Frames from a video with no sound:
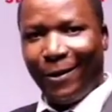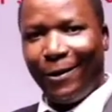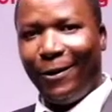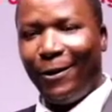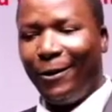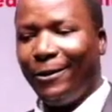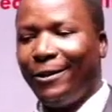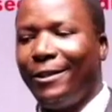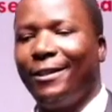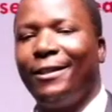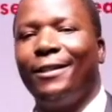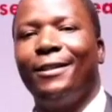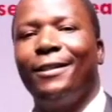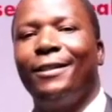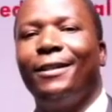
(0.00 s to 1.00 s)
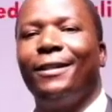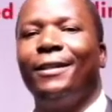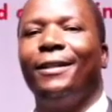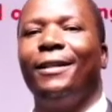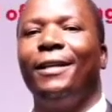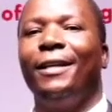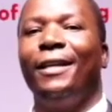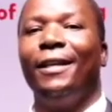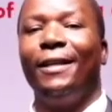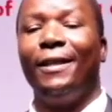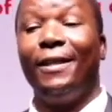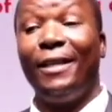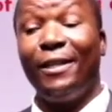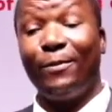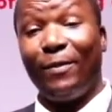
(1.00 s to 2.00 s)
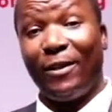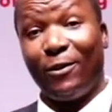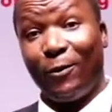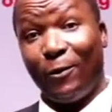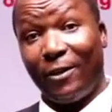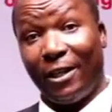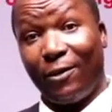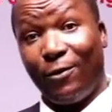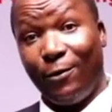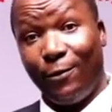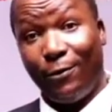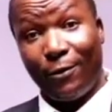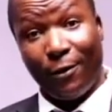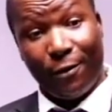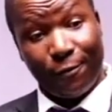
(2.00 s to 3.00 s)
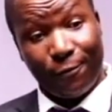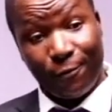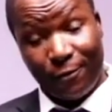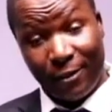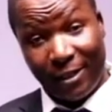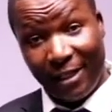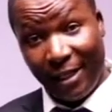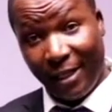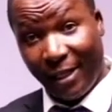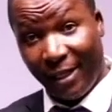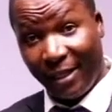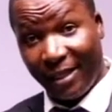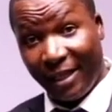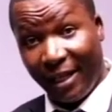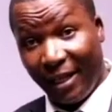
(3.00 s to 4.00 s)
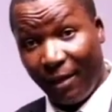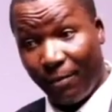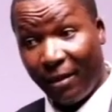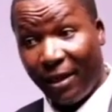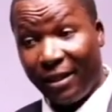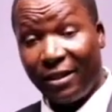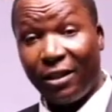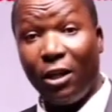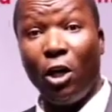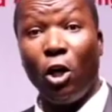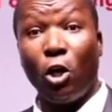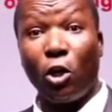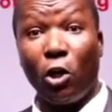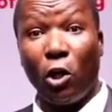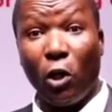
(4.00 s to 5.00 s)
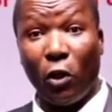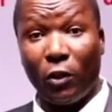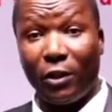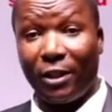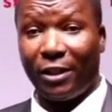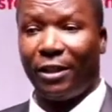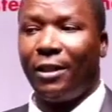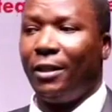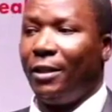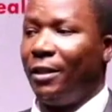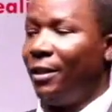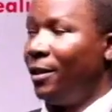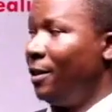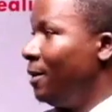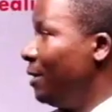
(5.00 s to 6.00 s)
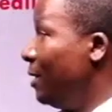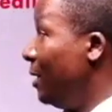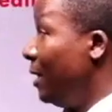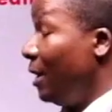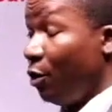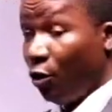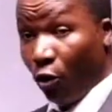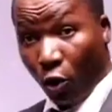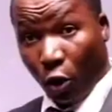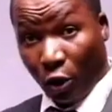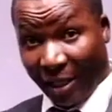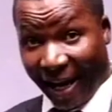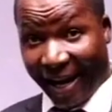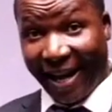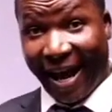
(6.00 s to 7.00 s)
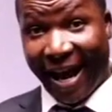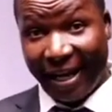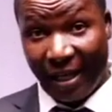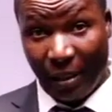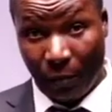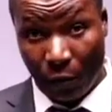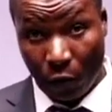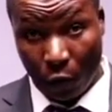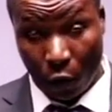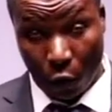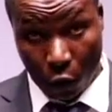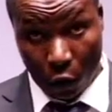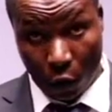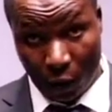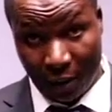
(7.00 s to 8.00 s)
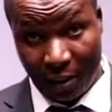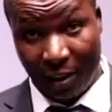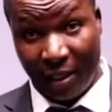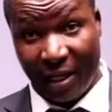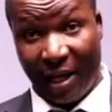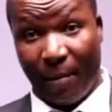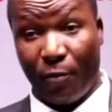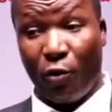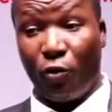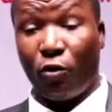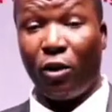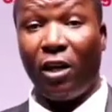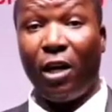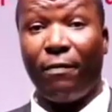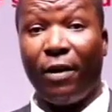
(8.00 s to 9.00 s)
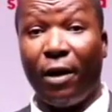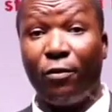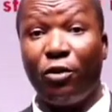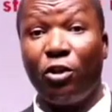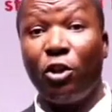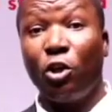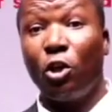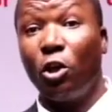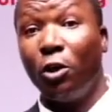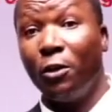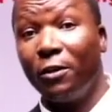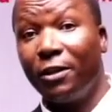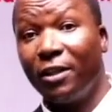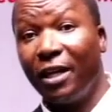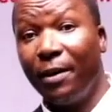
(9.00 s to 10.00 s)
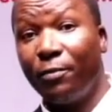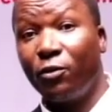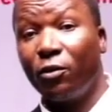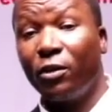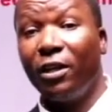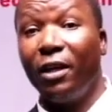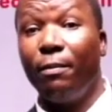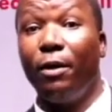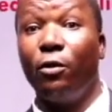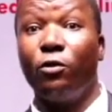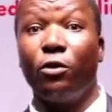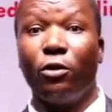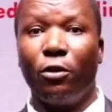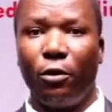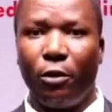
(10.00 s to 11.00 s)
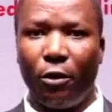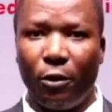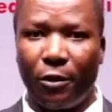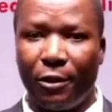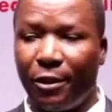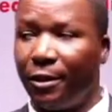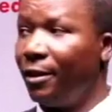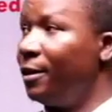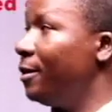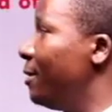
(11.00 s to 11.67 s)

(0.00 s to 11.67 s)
goat. This person was accused of stealing the neighbor's goat. Goat, an animal, goat. I'm not talking about coat, I'm talking about goat.